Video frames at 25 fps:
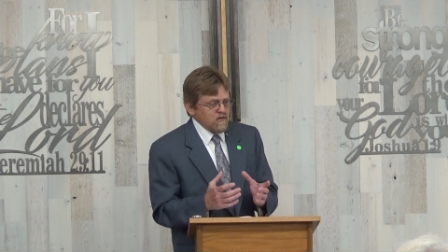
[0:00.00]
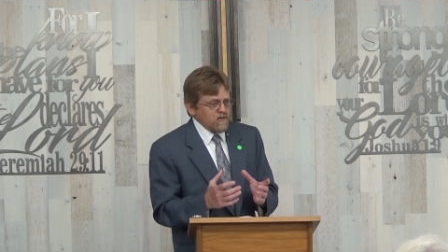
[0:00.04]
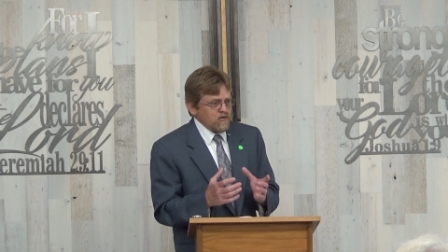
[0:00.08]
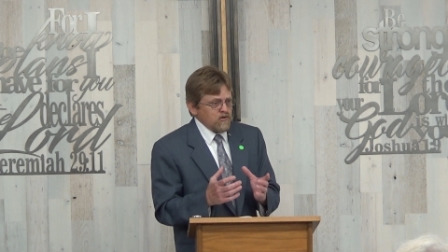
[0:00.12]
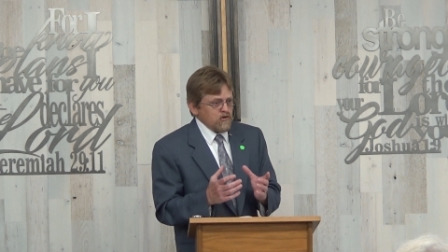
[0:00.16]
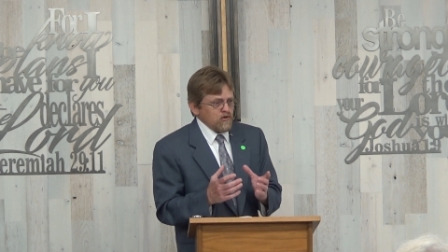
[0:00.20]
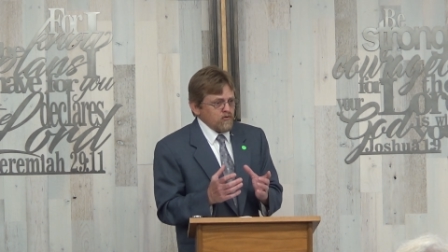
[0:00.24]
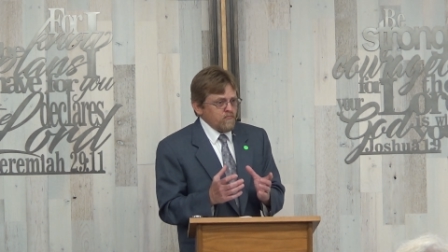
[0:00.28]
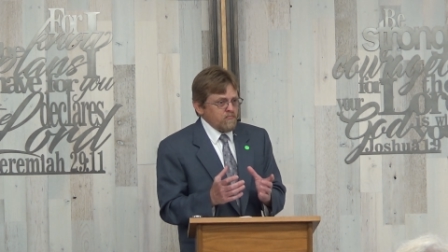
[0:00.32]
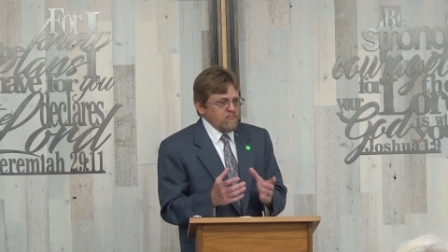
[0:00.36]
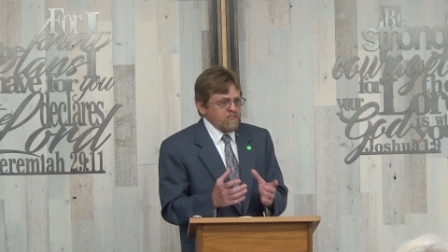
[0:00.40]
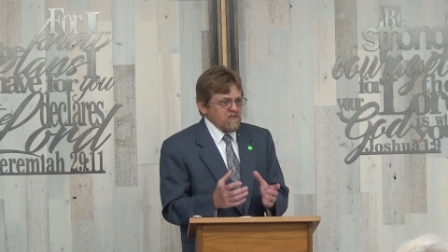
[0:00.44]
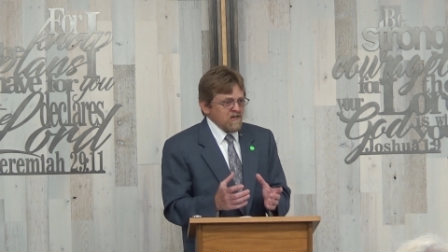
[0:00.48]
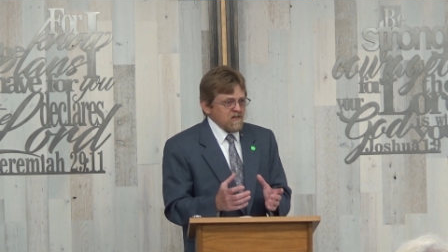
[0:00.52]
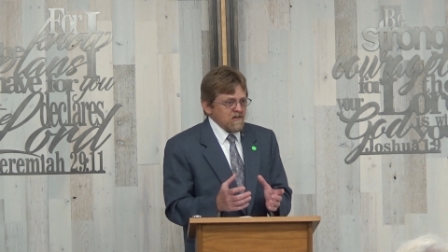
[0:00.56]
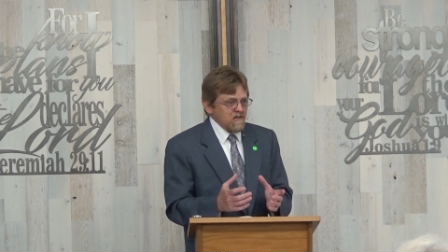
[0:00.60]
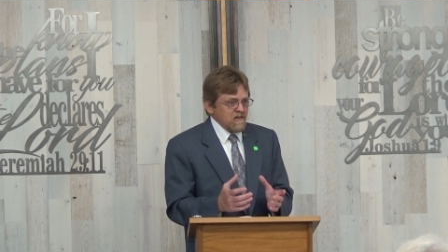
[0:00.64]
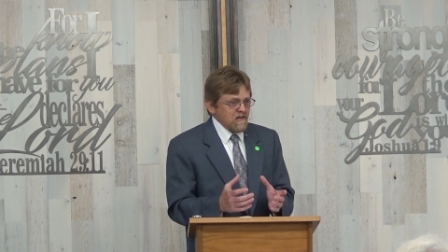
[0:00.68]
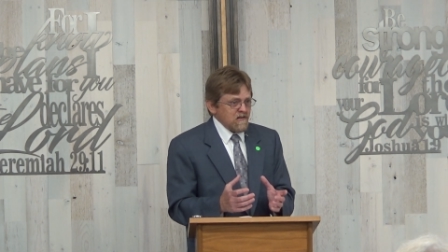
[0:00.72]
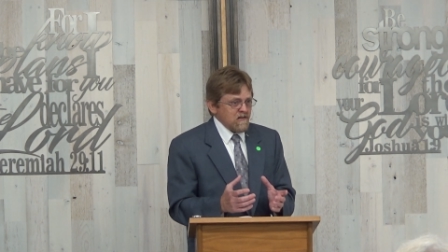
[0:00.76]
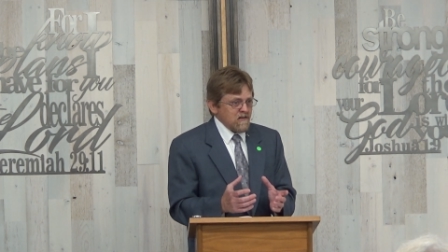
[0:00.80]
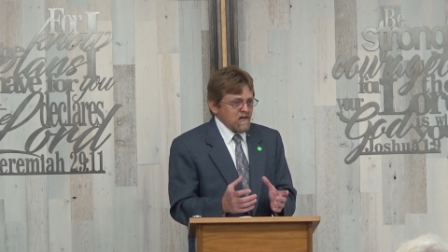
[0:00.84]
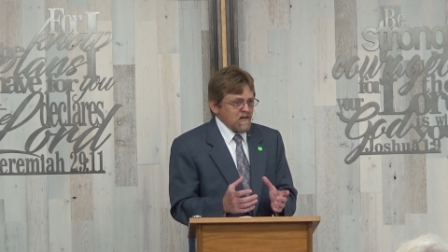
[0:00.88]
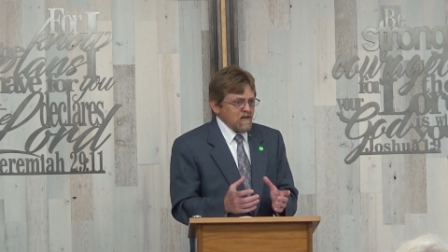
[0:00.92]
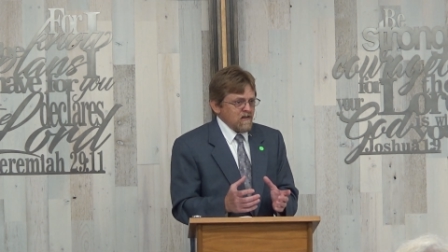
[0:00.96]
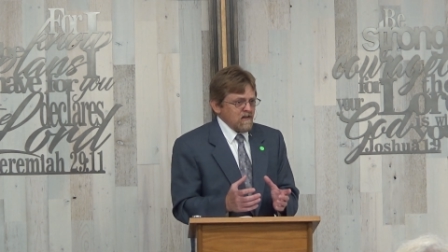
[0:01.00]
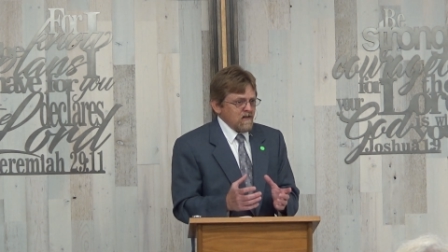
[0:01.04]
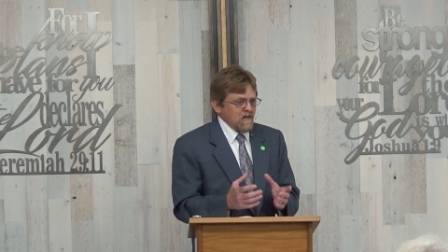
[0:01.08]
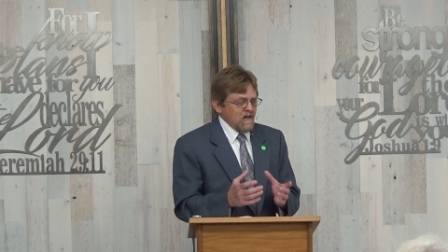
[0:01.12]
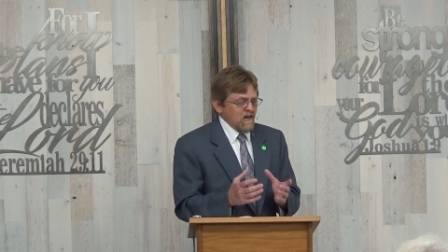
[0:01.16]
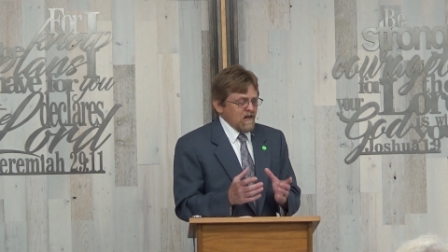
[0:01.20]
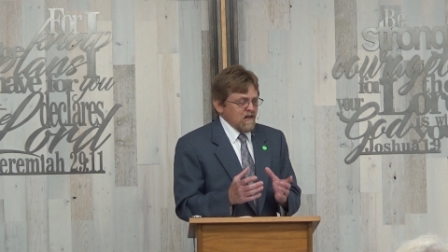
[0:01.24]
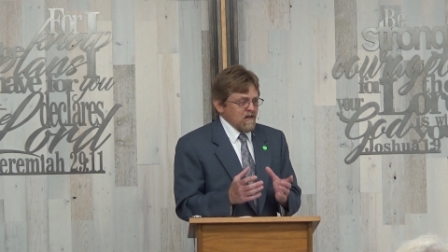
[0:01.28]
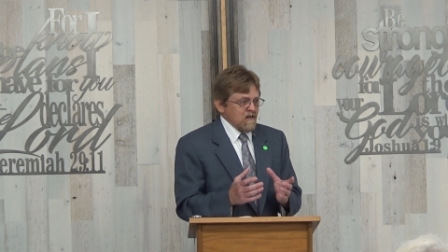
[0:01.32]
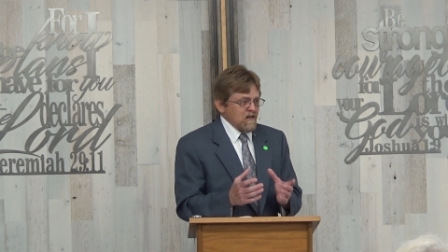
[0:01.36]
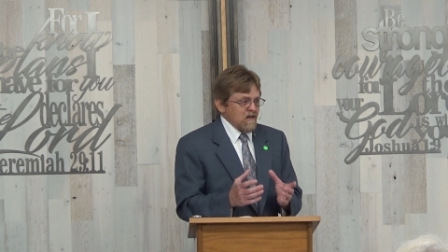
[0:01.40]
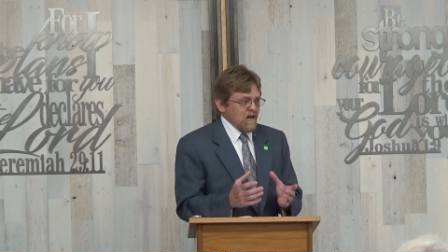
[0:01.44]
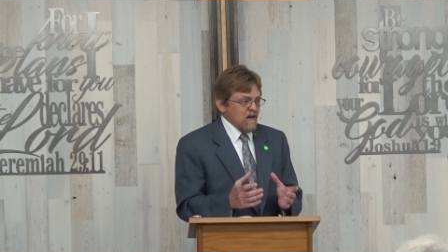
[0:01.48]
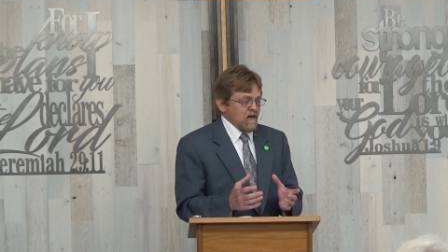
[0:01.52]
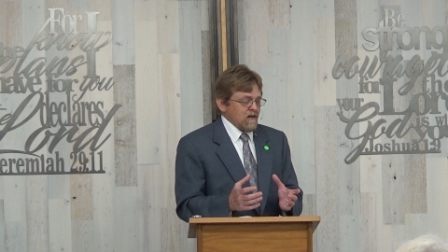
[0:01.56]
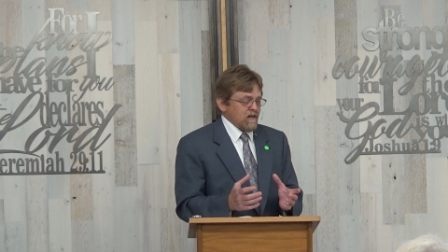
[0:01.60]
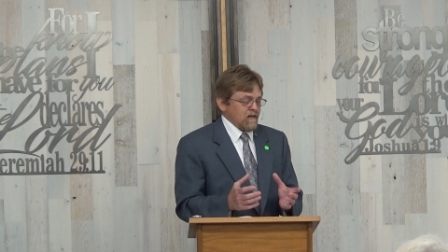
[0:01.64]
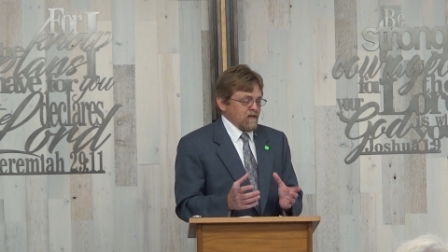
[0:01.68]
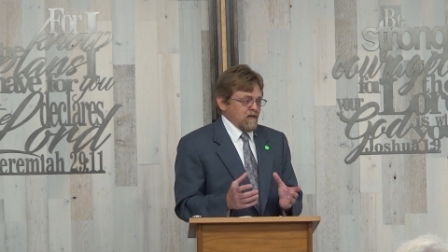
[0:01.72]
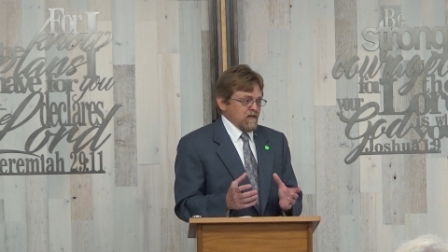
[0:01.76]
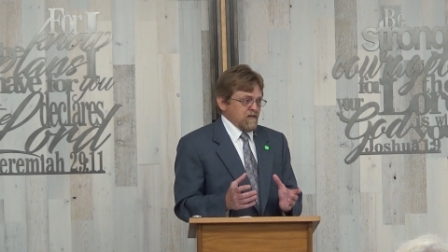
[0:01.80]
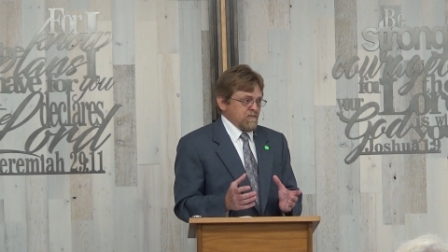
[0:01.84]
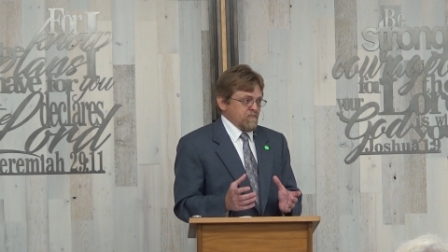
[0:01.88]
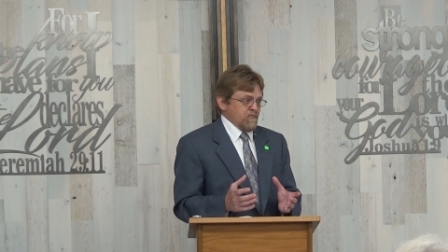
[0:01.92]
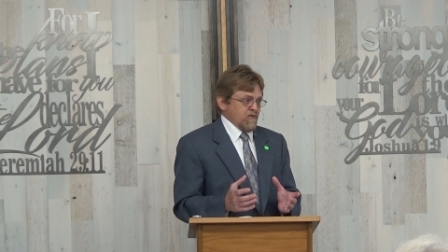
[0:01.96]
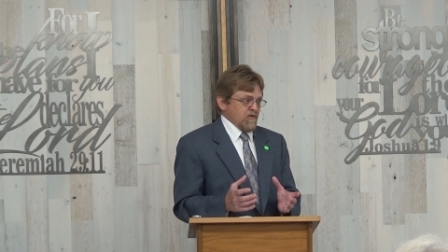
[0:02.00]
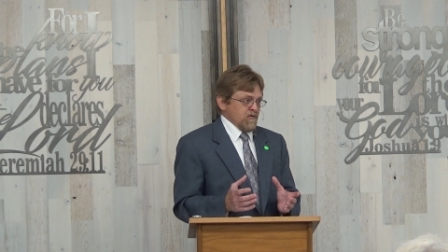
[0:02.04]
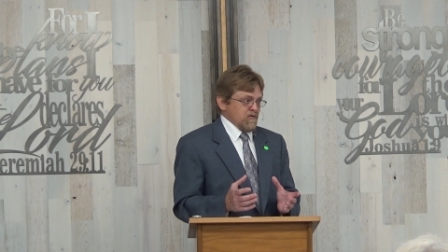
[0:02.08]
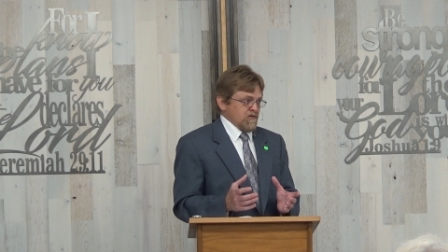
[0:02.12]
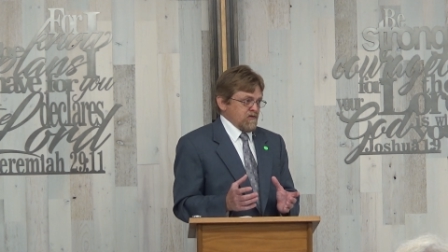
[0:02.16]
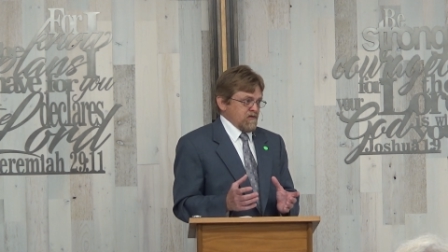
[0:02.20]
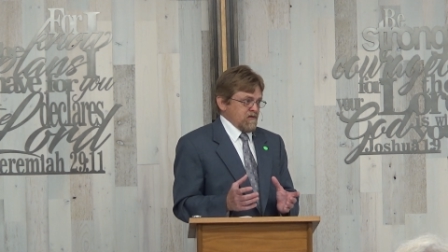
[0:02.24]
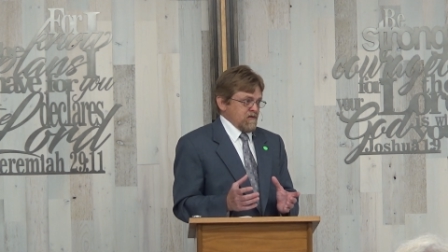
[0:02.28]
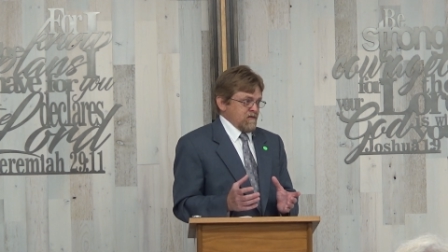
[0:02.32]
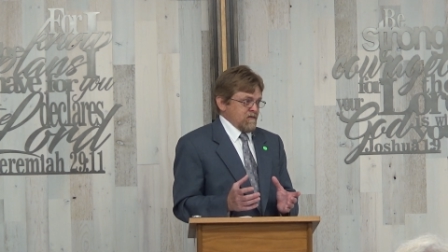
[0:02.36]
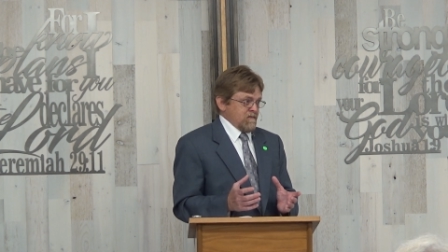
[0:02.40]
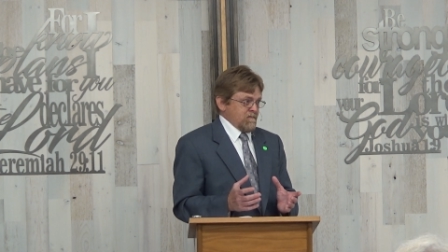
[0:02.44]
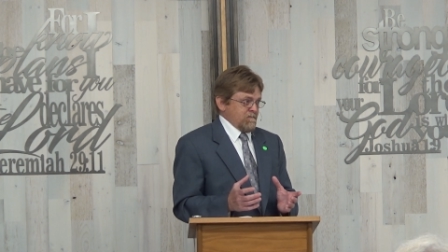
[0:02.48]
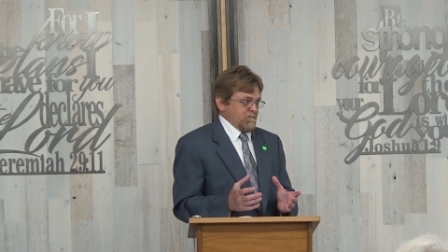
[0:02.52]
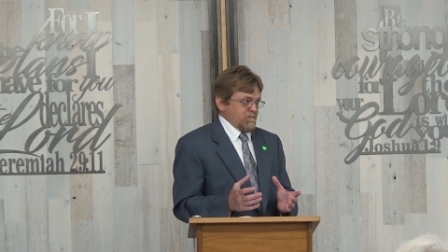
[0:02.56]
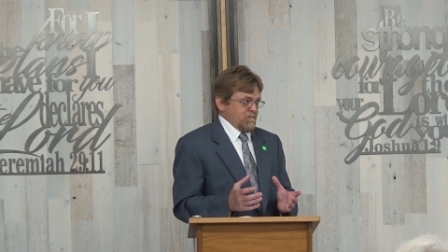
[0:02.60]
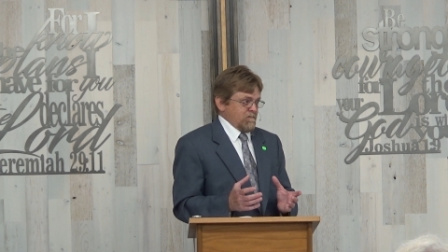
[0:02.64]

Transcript: to be a godly person.